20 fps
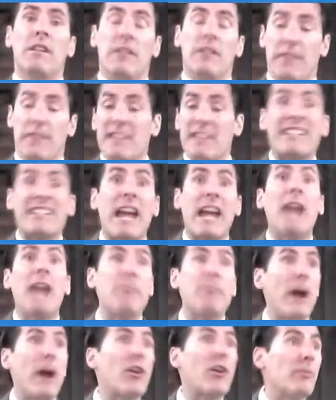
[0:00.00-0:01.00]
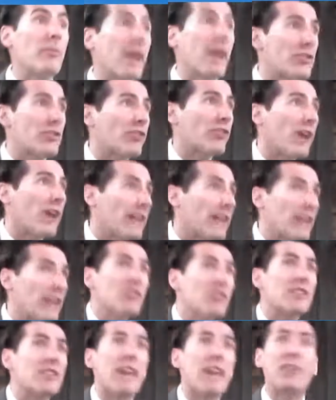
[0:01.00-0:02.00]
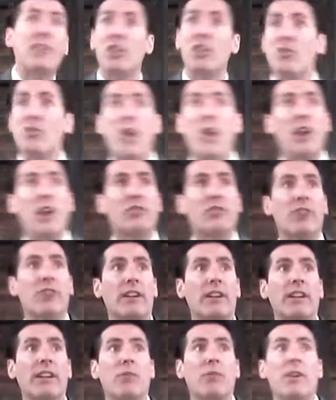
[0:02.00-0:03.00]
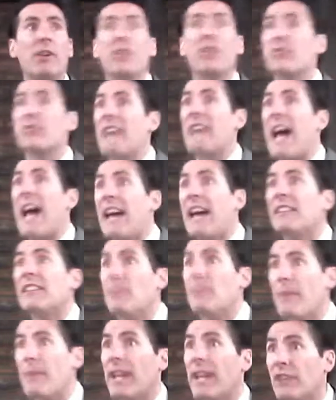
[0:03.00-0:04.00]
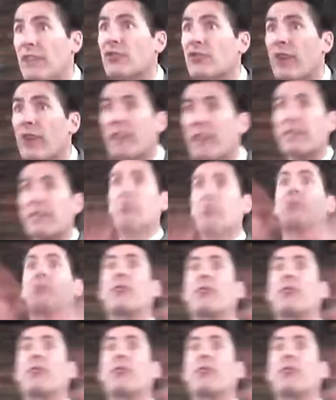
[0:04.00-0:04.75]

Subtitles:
This guy borrowed my truck. I used to have a U-Haul truck, like one of those on-demand trucks that was